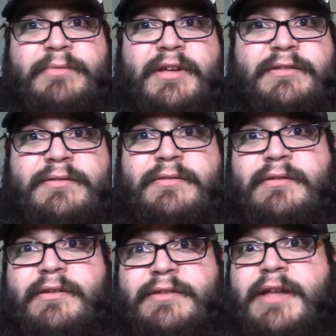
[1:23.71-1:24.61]
the
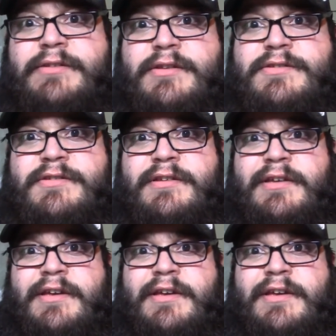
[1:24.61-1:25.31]
dentist.